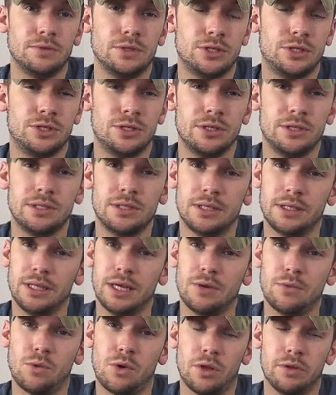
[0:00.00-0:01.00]
We should have done
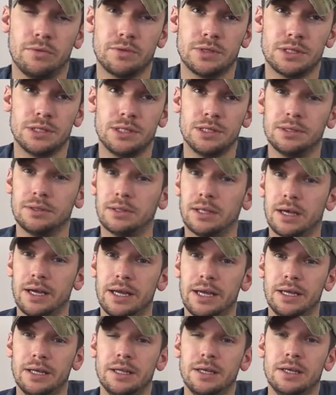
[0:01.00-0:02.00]
that while it was still
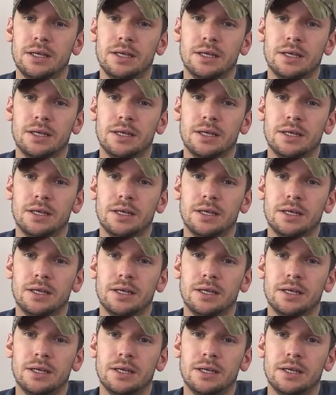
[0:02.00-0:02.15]
light,